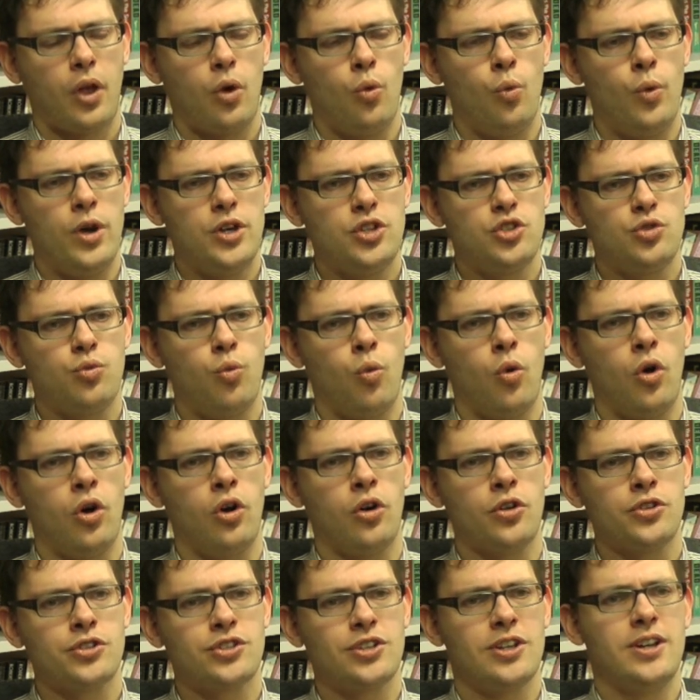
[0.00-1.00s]
which
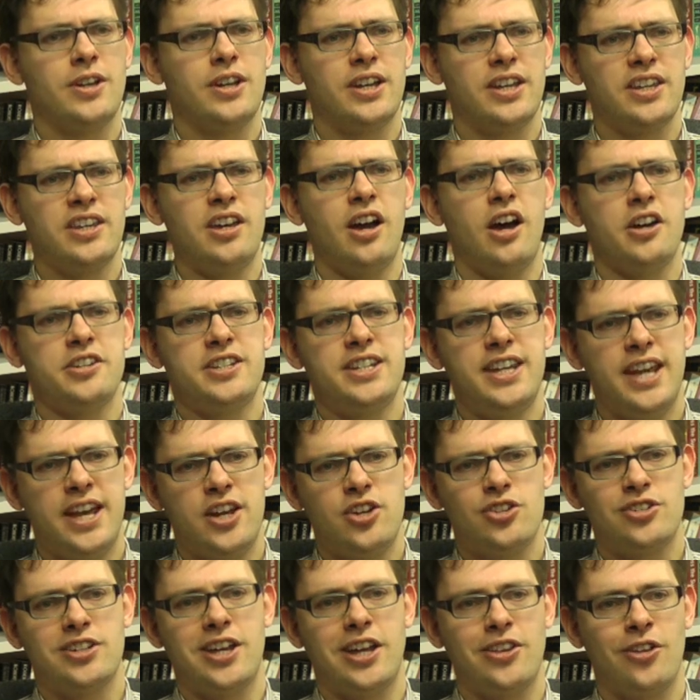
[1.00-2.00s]
was
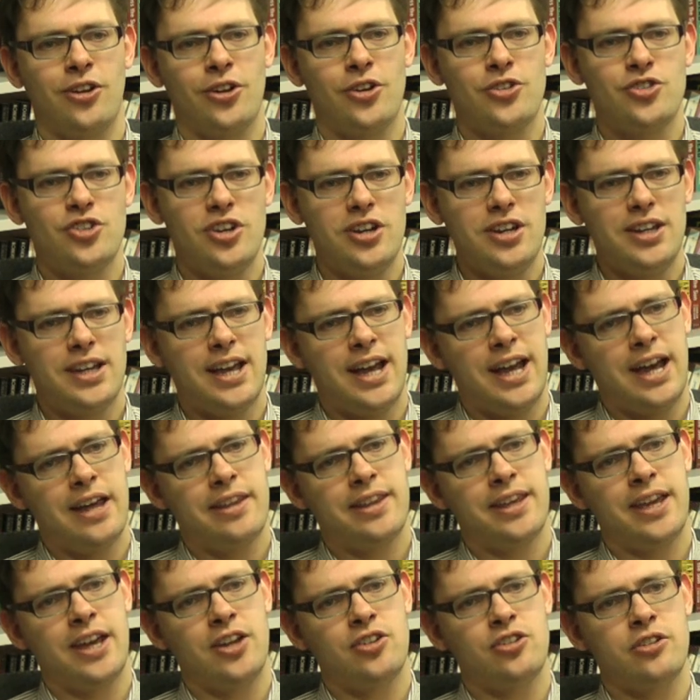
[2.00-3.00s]
cutting-edge technology
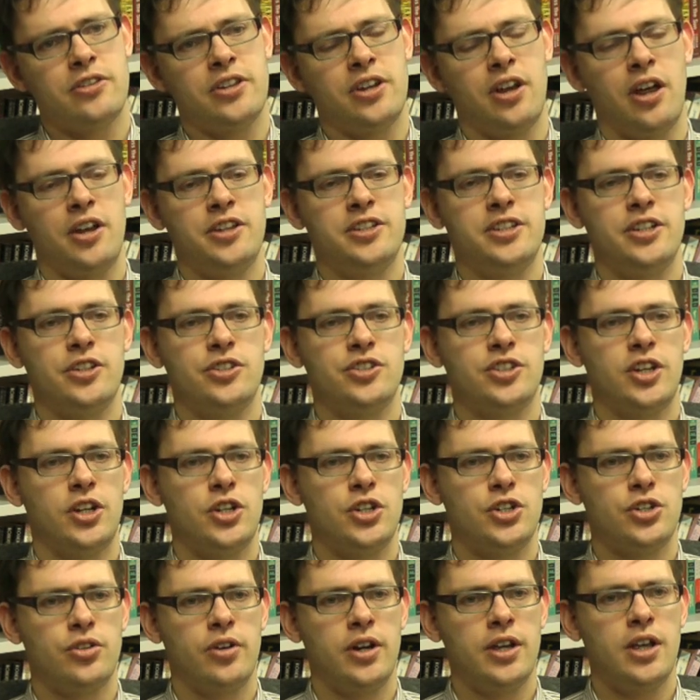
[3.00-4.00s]
at the edge of the 19th
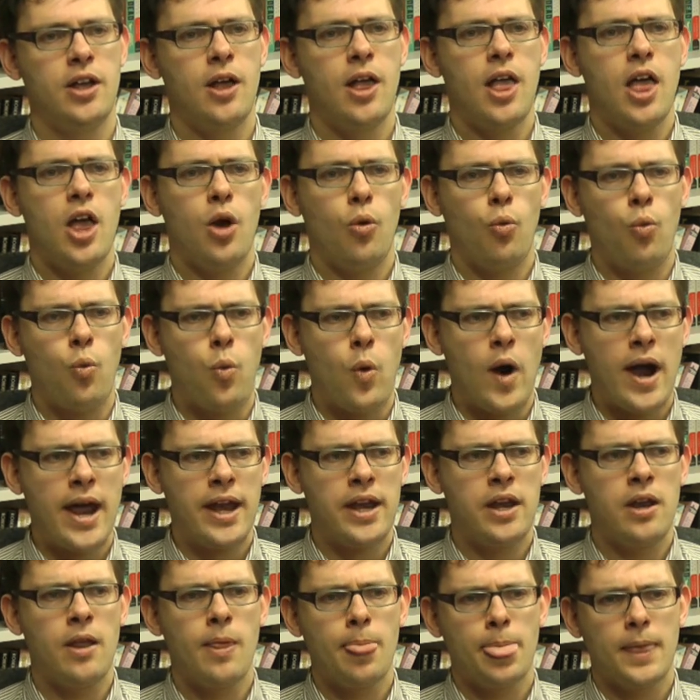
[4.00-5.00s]
century
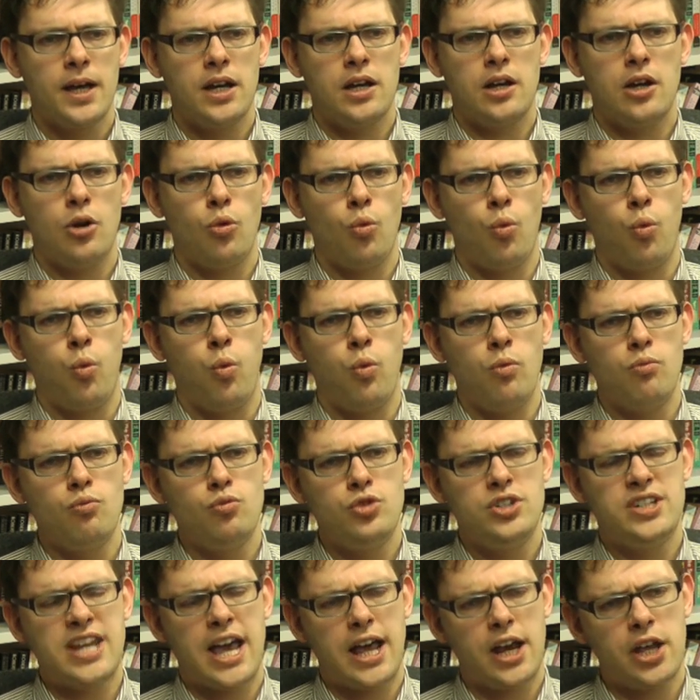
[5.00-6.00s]
when
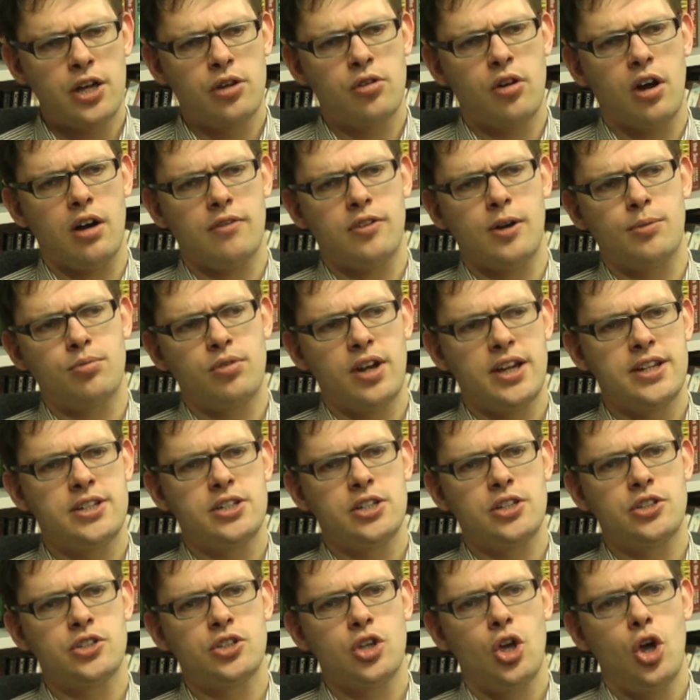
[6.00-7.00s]
telegraph
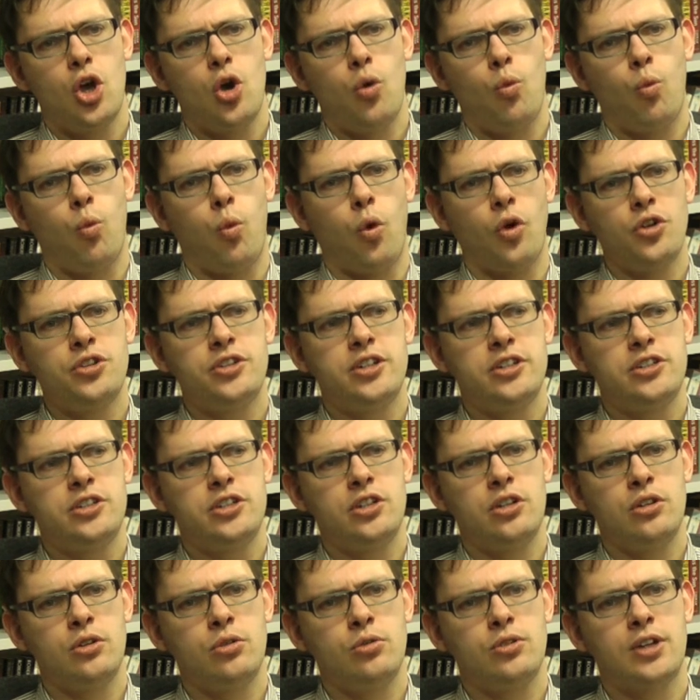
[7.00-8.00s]
operators wanted
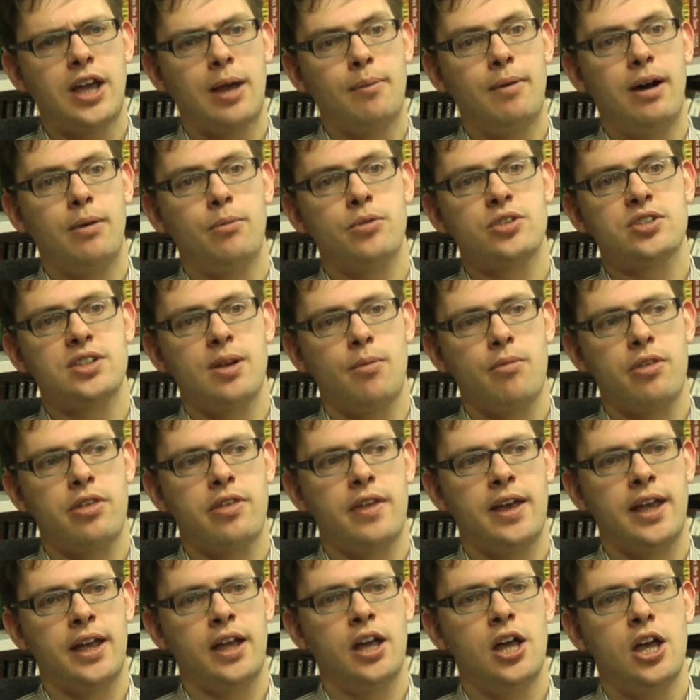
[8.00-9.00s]
to come up with
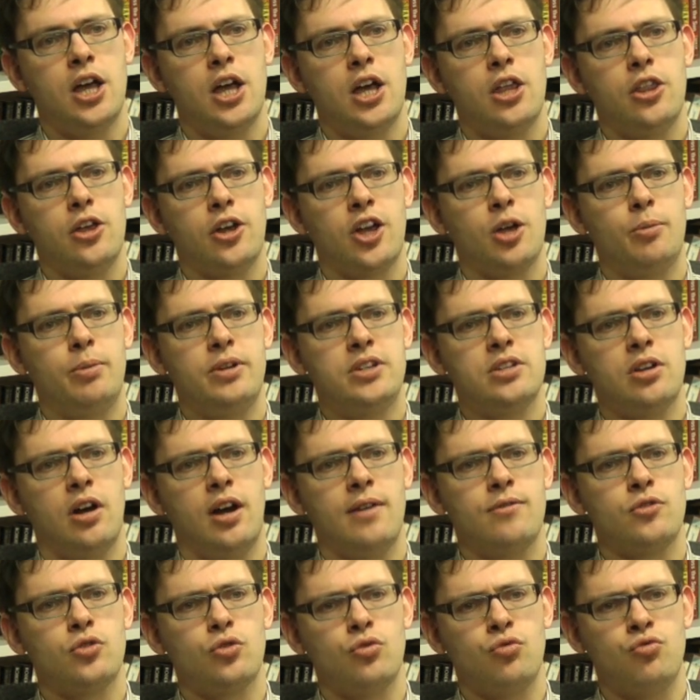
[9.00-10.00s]
something that could be
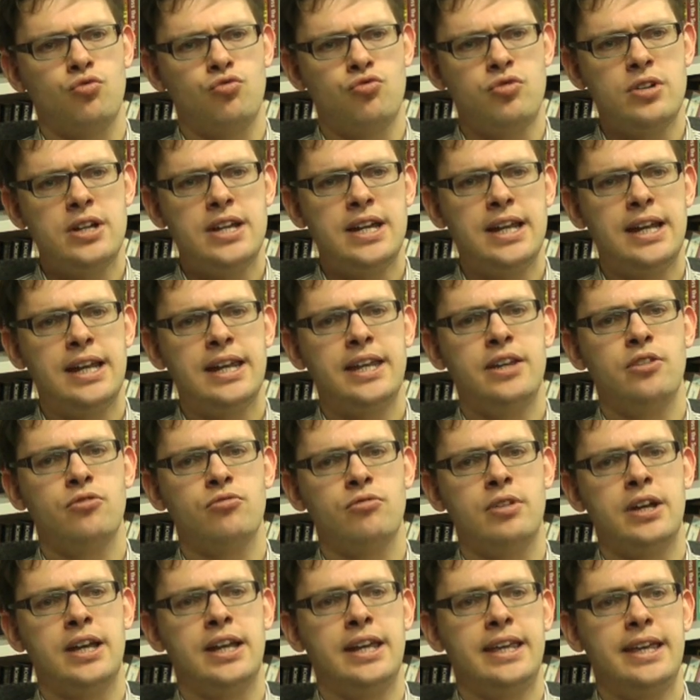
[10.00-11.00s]
typed really,
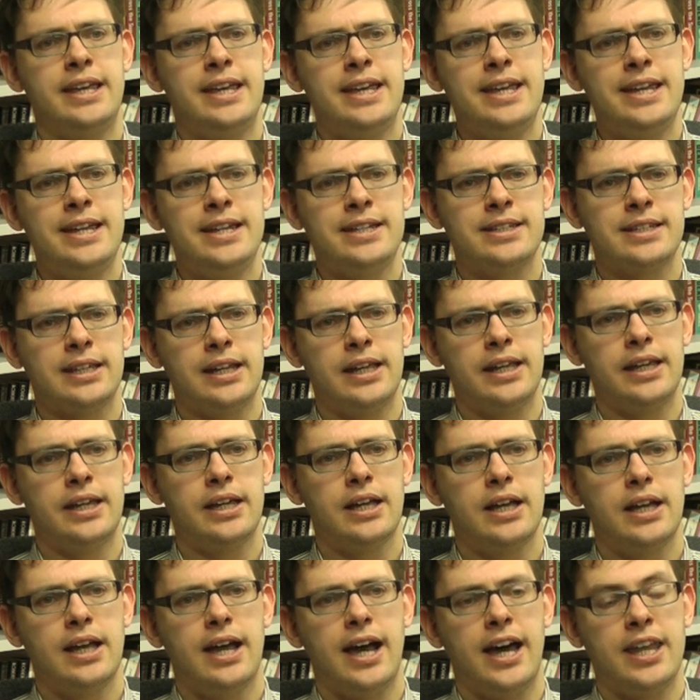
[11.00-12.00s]
really easily
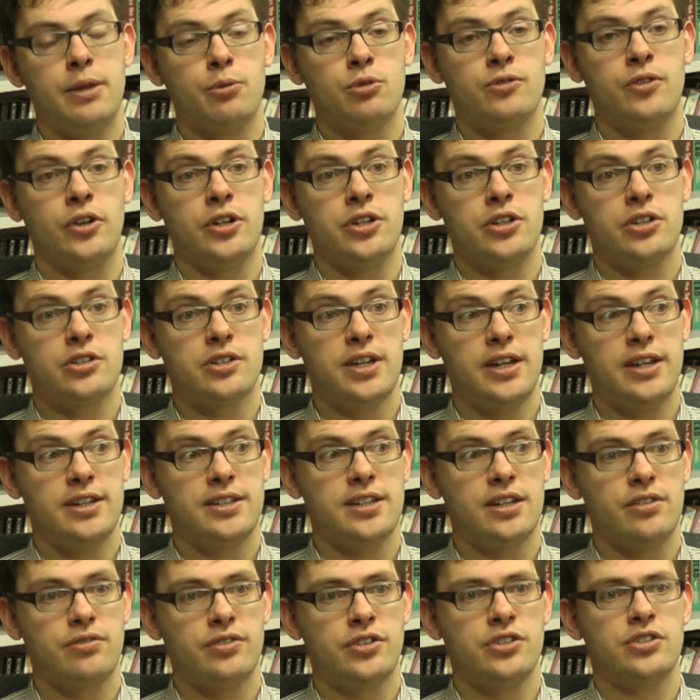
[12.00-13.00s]
and that was very
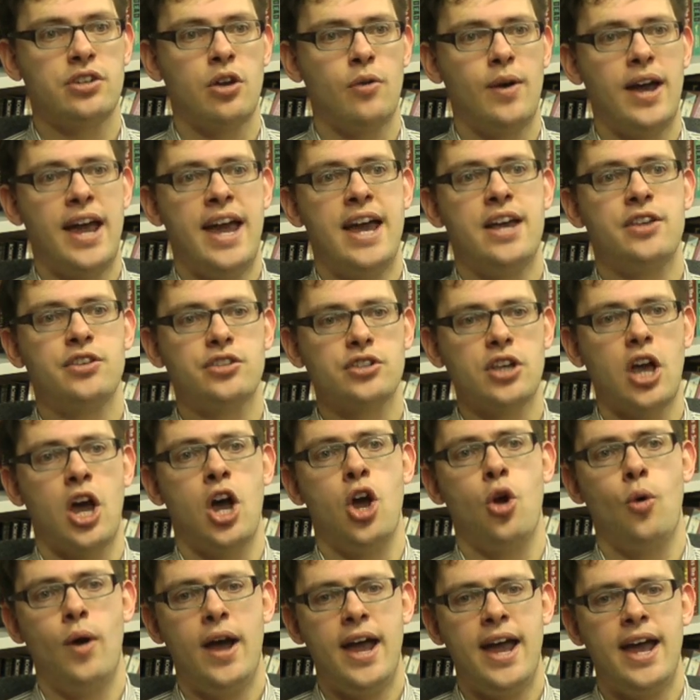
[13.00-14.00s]
distinctive. And so
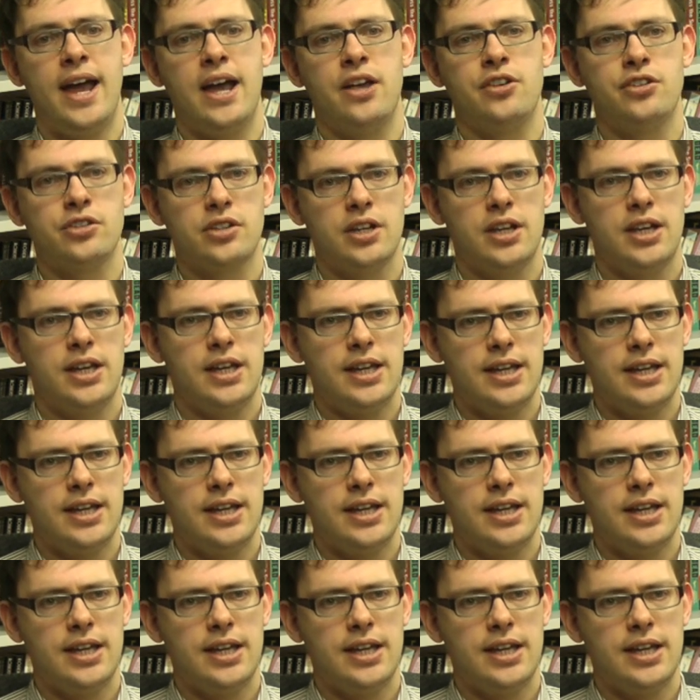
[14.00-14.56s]
SOS